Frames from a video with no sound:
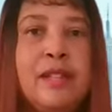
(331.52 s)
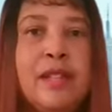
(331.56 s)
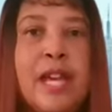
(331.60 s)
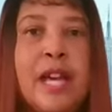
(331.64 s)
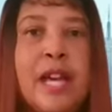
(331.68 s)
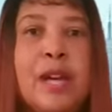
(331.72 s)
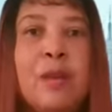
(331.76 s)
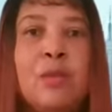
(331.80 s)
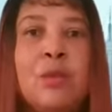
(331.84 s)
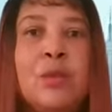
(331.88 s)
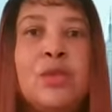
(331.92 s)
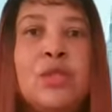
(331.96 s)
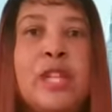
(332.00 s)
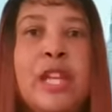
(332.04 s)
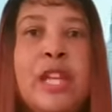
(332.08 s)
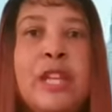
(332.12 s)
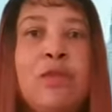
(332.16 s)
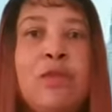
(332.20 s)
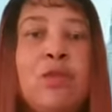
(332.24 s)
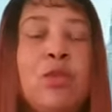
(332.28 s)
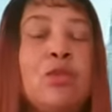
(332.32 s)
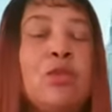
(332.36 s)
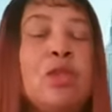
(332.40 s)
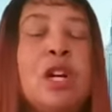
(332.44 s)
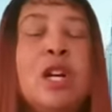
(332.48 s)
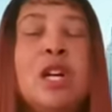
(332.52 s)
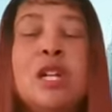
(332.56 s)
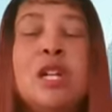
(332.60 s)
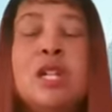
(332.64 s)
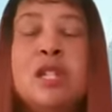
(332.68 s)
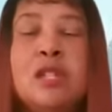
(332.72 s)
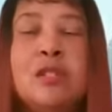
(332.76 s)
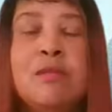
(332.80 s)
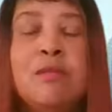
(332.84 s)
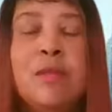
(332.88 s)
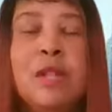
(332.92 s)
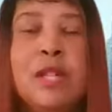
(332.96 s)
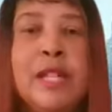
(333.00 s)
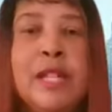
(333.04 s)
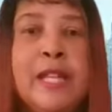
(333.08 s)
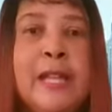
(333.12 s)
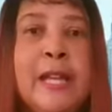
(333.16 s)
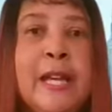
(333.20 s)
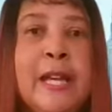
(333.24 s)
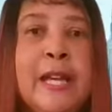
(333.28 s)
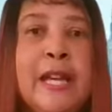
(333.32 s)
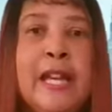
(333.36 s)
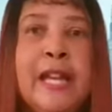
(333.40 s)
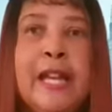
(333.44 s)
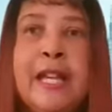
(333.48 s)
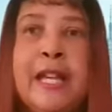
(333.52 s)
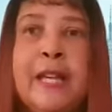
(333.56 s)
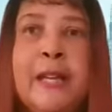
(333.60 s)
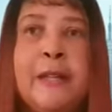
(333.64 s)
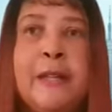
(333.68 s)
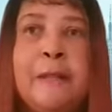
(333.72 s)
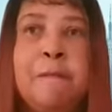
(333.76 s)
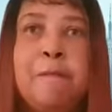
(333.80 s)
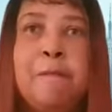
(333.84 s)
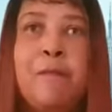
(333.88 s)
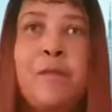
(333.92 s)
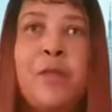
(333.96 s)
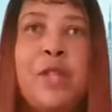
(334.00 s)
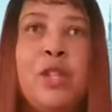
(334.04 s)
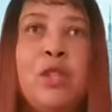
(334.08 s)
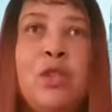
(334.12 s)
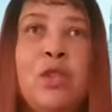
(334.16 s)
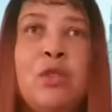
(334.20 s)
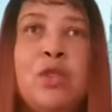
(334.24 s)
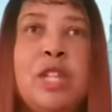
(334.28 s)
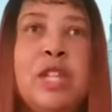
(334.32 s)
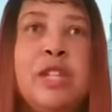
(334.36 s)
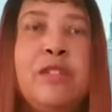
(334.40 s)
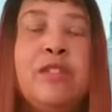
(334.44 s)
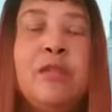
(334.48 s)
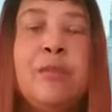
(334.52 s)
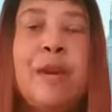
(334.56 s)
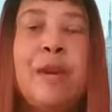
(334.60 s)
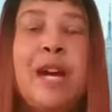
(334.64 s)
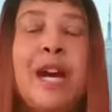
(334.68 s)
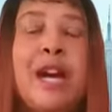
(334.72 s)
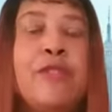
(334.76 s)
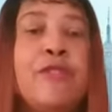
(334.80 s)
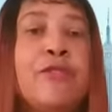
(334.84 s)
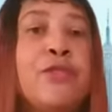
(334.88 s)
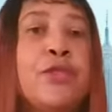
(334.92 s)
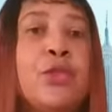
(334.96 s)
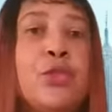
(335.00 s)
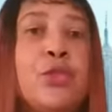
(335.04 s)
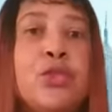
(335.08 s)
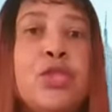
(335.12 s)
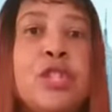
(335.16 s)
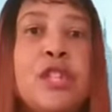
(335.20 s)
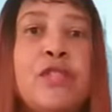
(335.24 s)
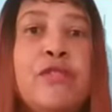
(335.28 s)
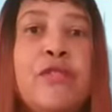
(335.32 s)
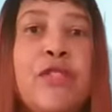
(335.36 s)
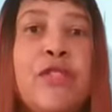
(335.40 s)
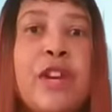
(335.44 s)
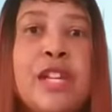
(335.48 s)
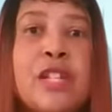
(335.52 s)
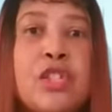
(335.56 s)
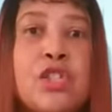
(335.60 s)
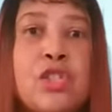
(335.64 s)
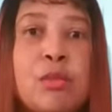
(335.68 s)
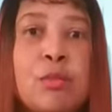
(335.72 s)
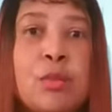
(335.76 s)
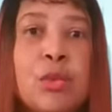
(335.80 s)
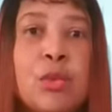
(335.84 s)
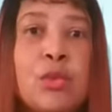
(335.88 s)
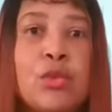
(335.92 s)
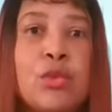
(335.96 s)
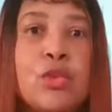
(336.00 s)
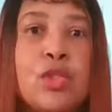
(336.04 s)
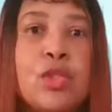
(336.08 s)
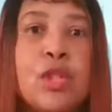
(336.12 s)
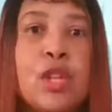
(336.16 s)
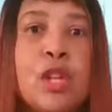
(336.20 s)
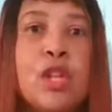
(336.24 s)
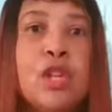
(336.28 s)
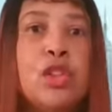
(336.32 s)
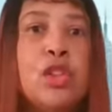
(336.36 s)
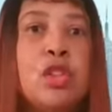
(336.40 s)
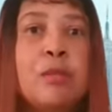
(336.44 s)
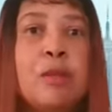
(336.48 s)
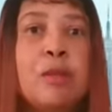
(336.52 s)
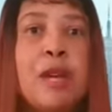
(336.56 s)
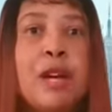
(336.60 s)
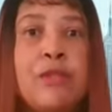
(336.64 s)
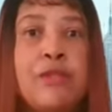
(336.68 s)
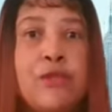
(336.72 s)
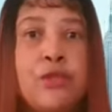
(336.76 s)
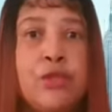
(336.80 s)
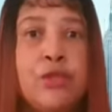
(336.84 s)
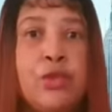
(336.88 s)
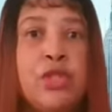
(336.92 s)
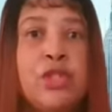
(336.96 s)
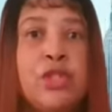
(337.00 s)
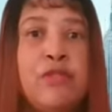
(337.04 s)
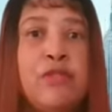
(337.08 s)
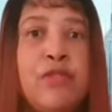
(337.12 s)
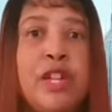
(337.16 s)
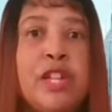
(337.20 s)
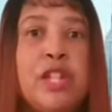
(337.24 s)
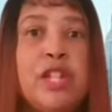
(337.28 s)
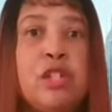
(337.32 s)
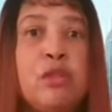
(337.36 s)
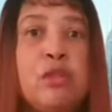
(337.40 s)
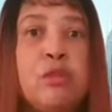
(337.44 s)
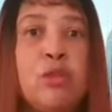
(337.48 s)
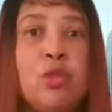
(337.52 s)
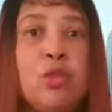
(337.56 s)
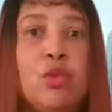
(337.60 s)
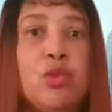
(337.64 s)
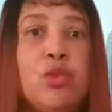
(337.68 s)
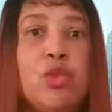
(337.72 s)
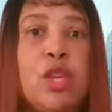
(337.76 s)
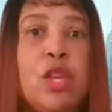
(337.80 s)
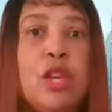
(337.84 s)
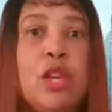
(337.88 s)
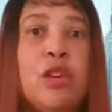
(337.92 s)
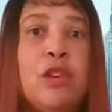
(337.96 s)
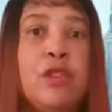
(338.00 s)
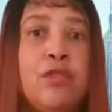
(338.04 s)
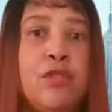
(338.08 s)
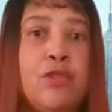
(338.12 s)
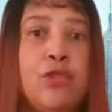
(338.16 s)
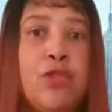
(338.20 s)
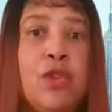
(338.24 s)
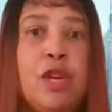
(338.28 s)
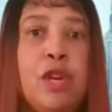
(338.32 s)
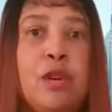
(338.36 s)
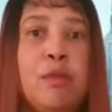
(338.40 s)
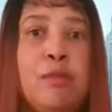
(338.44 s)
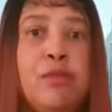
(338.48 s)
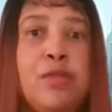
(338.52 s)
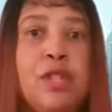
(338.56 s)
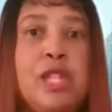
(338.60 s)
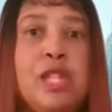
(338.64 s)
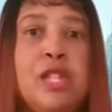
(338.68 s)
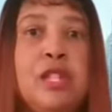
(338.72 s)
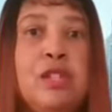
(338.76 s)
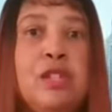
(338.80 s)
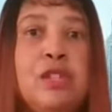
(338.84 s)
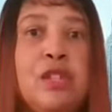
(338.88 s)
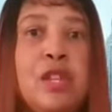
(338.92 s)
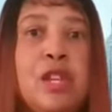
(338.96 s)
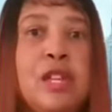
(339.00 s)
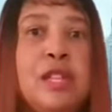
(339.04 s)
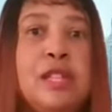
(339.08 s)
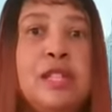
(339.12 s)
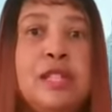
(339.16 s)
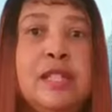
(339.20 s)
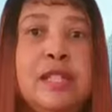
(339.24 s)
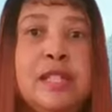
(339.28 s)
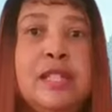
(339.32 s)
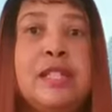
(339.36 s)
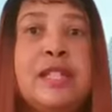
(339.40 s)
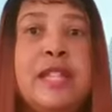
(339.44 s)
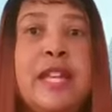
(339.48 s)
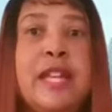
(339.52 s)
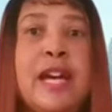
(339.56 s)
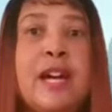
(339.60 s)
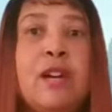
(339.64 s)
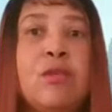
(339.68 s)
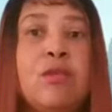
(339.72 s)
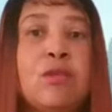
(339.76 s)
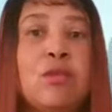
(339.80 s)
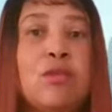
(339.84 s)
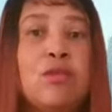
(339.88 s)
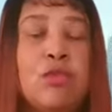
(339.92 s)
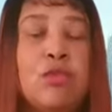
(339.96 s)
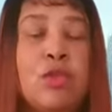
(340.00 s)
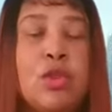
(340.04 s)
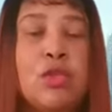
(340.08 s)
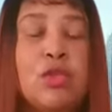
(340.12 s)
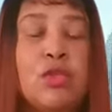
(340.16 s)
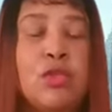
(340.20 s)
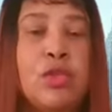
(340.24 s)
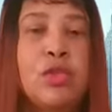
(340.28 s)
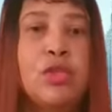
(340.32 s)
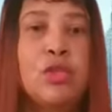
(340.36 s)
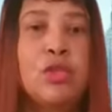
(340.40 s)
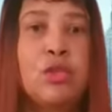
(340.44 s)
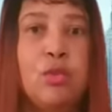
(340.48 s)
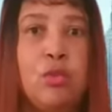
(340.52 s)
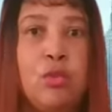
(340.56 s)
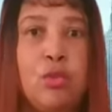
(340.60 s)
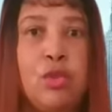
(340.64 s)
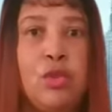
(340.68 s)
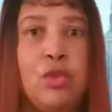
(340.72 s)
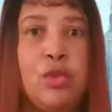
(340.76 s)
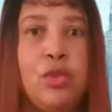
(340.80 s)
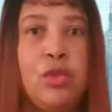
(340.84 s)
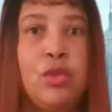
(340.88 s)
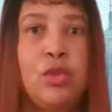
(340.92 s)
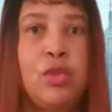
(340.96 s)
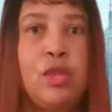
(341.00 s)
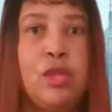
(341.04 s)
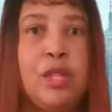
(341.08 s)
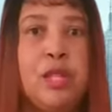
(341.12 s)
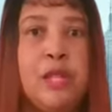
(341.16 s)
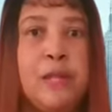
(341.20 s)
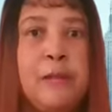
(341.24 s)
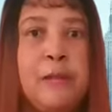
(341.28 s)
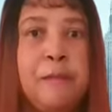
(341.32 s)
That will save you tons of money. And you can even buy fruits and vegetables. You buy fruits and vegetables from these discount grocery stores.